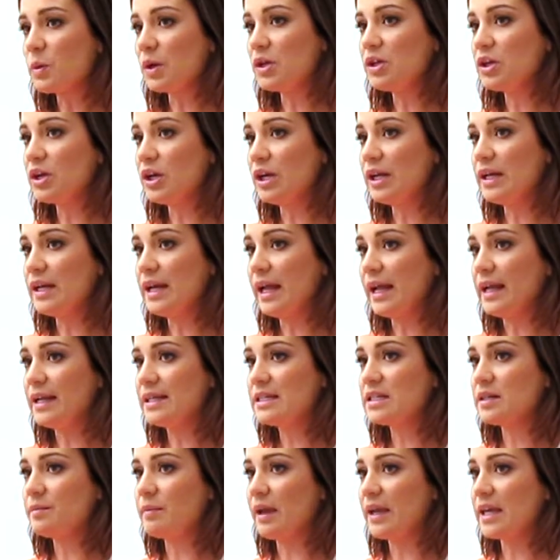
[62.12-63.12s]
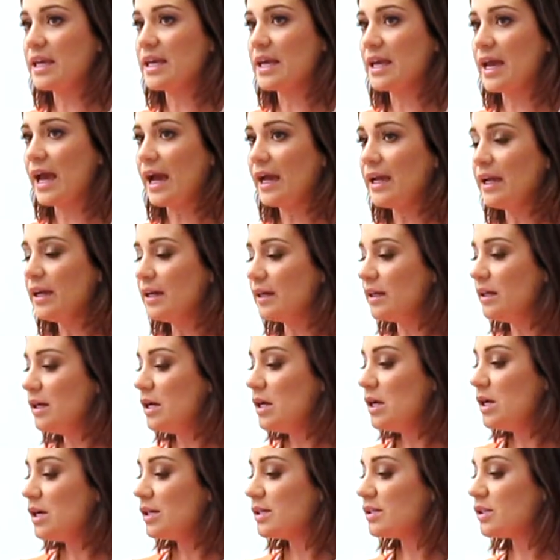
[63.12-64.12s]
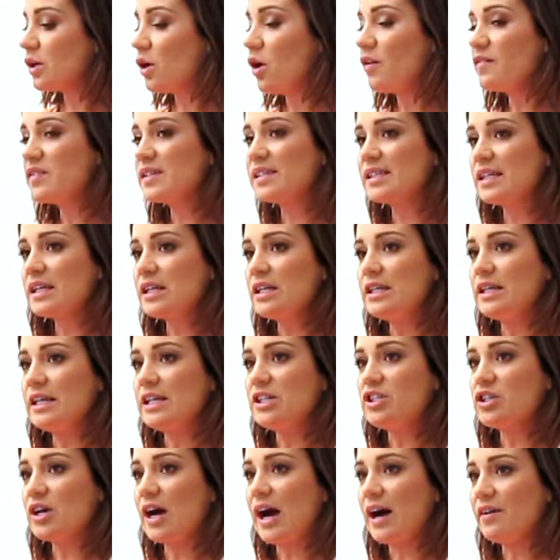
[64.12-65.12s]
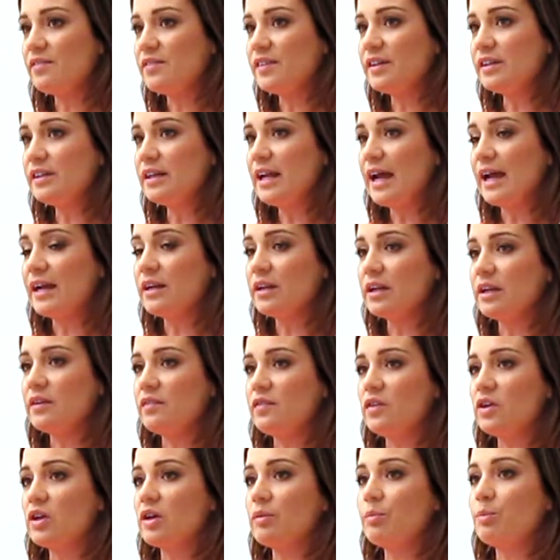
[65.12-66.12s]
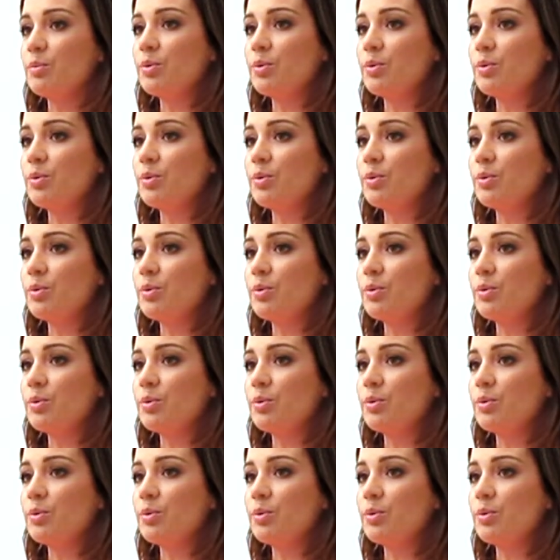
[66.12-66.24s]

what you're going to need to make your cake. So obviously you need your oven, and if you can